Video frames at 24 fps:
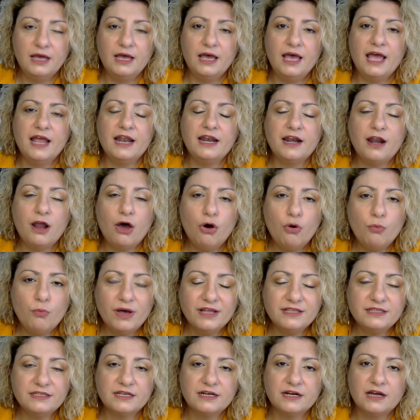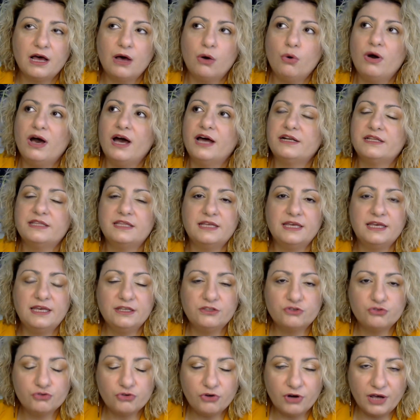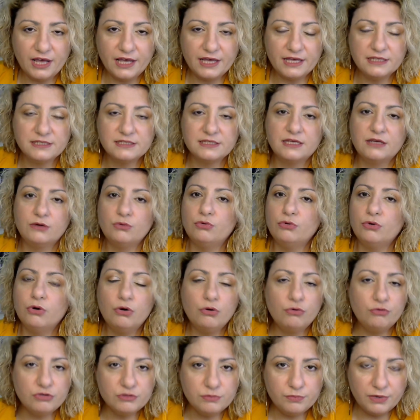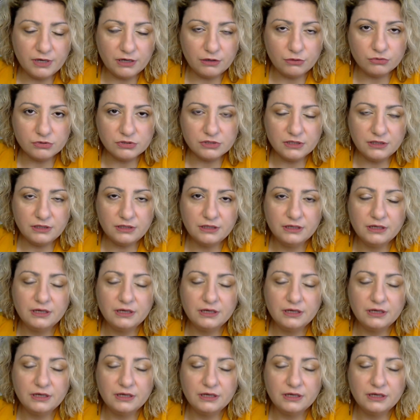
and no matter how hard he tries, he will always be a loser,